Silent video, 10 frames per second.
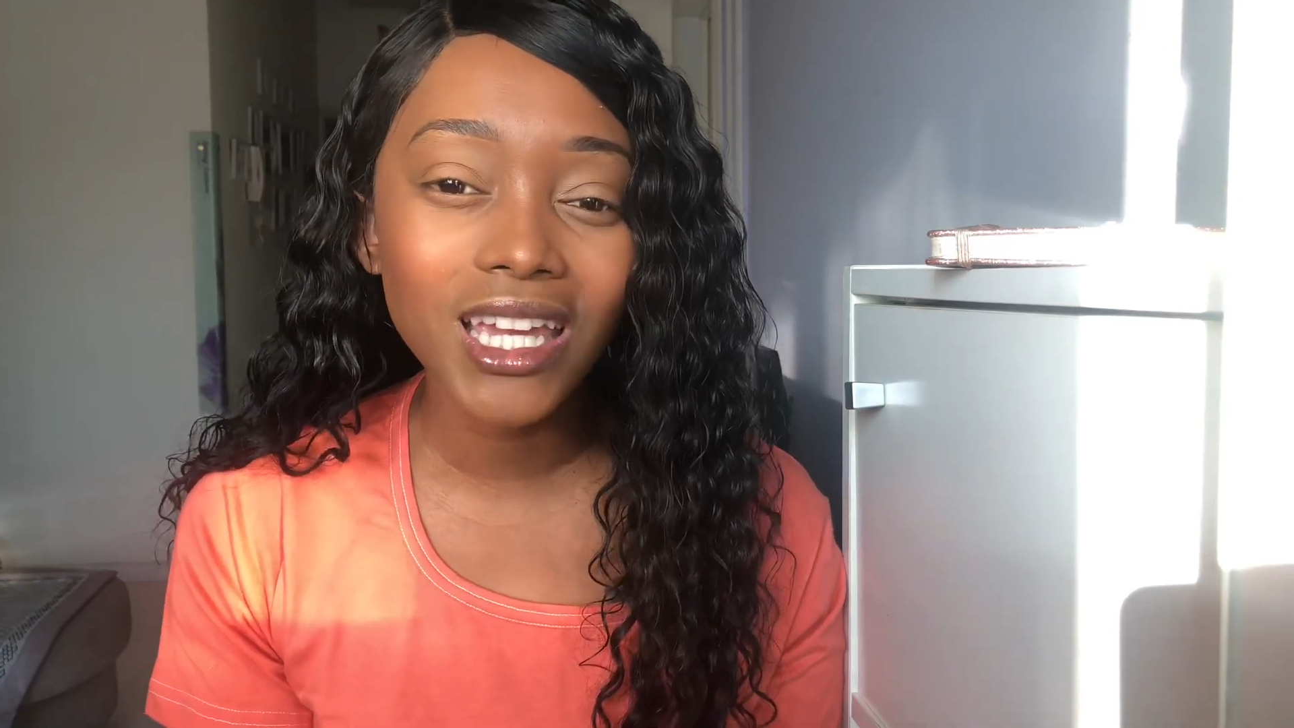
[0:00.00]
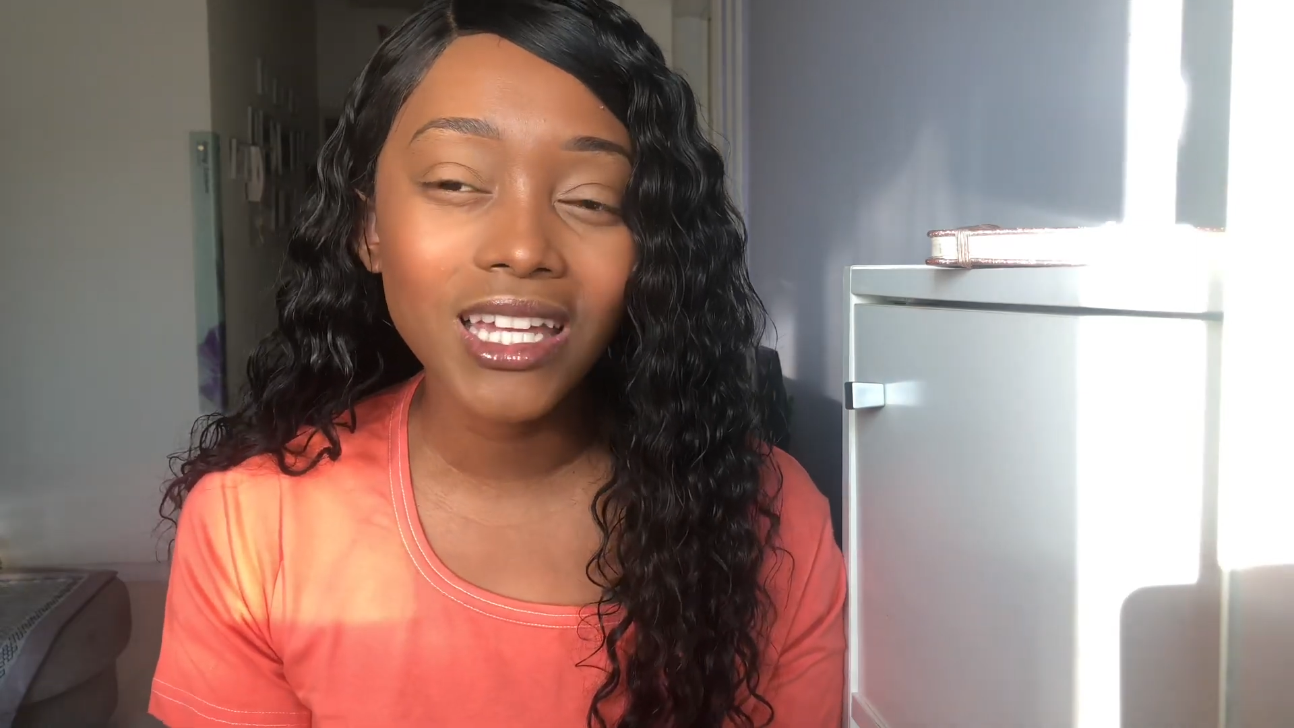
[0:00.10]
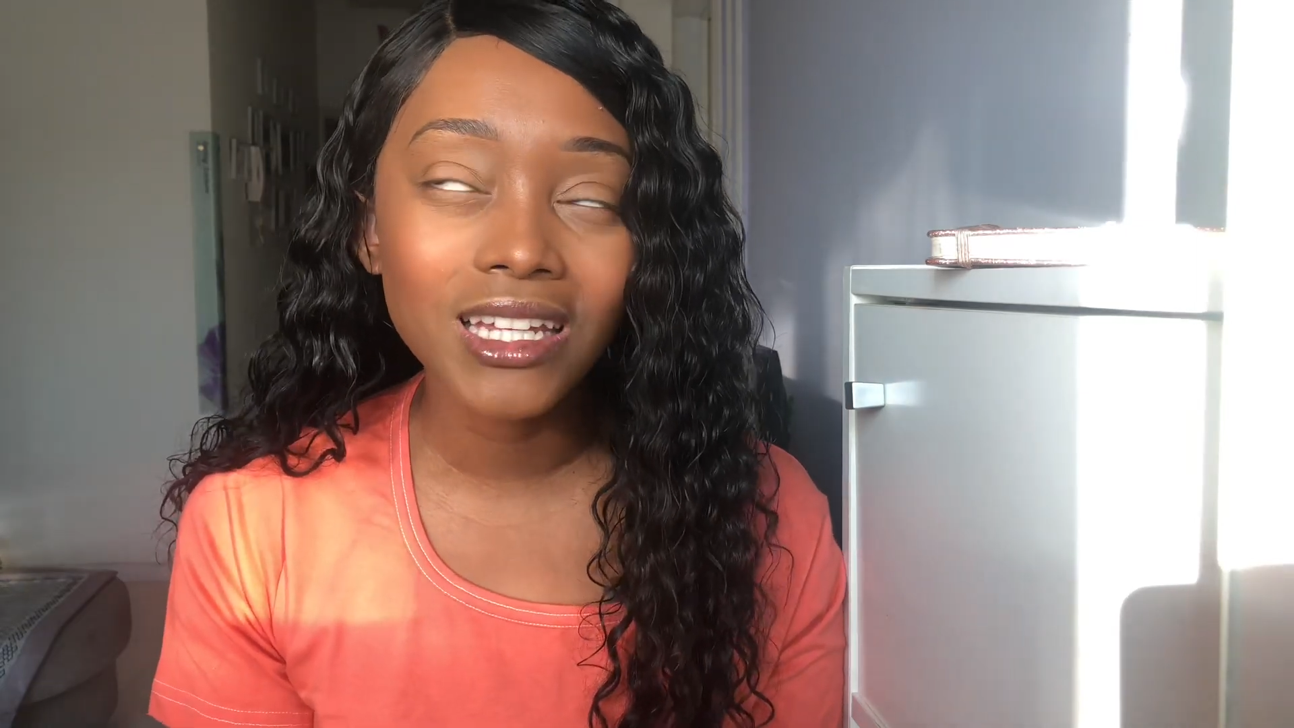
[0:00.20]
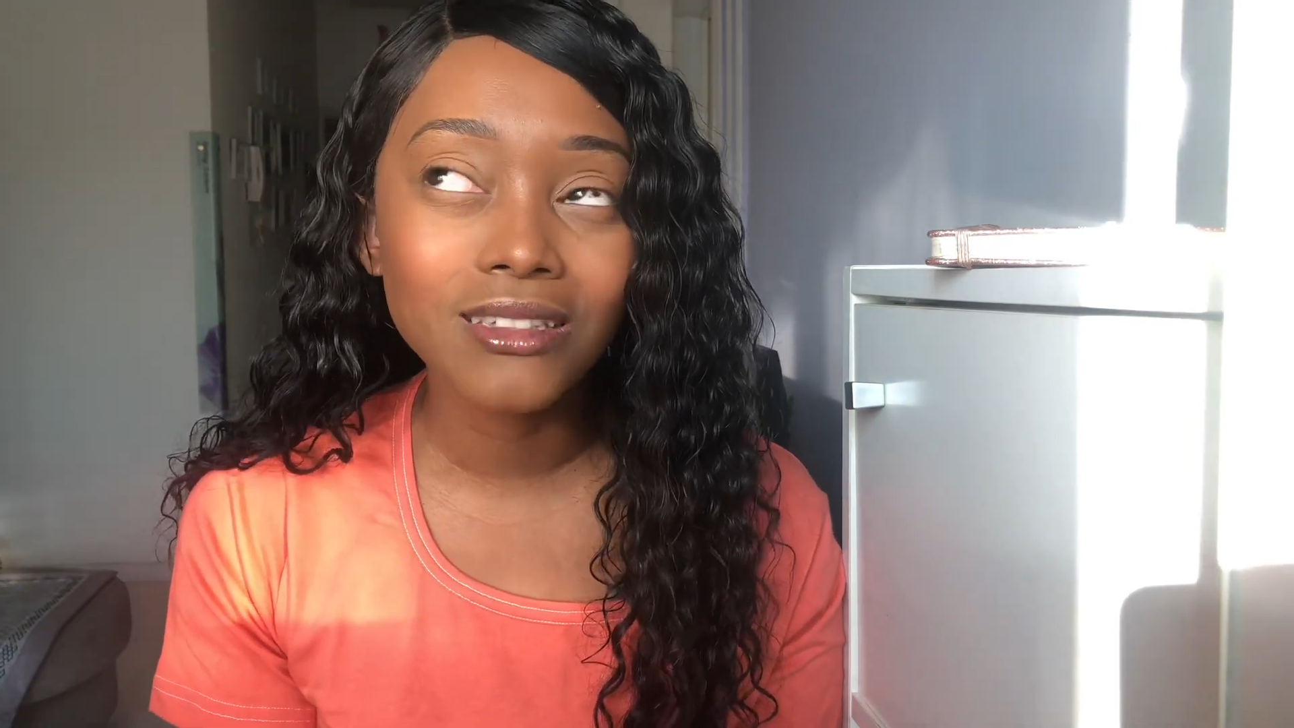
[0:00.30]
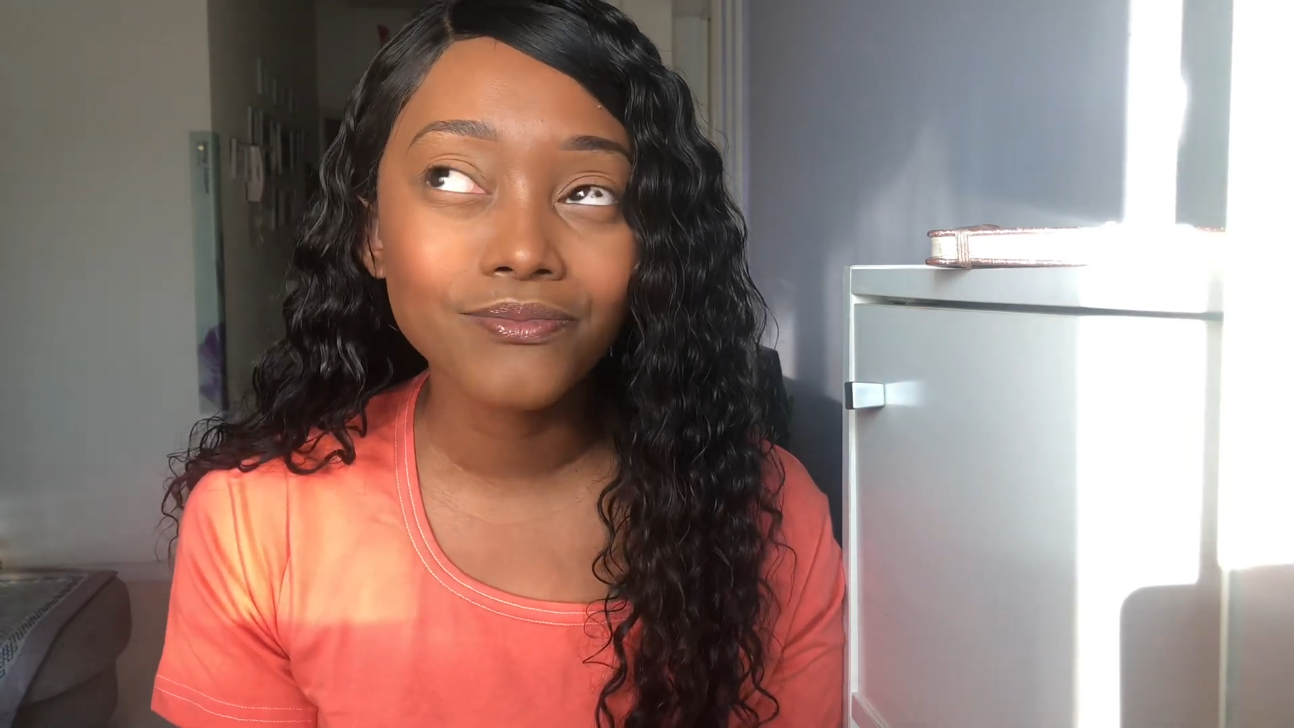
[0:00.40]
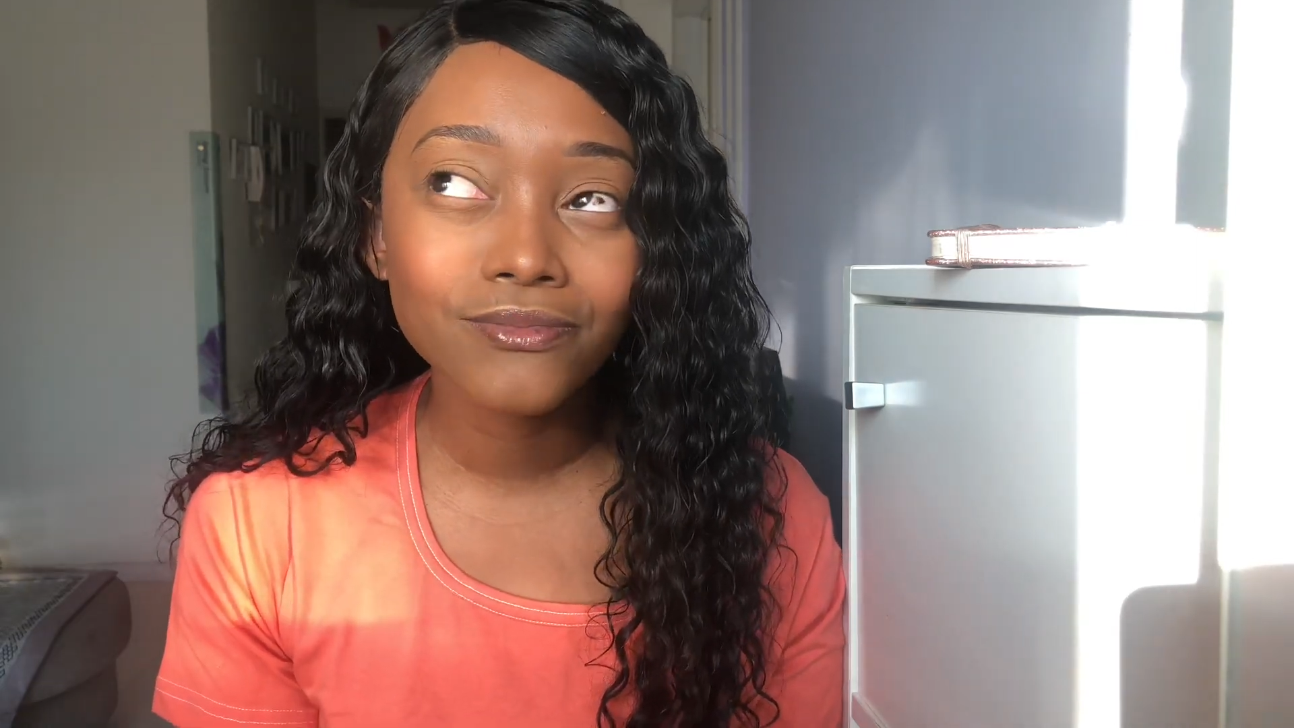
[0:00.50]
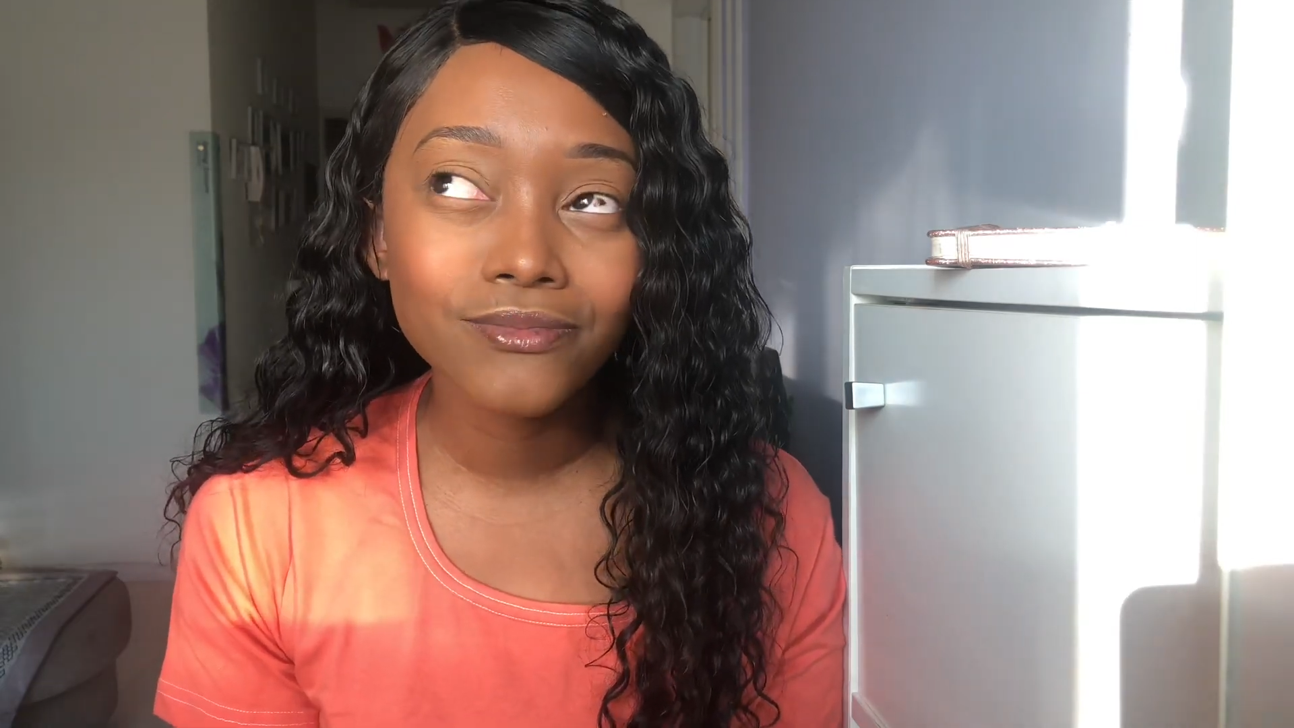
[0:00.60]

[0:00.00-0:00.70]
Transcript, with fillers: in it.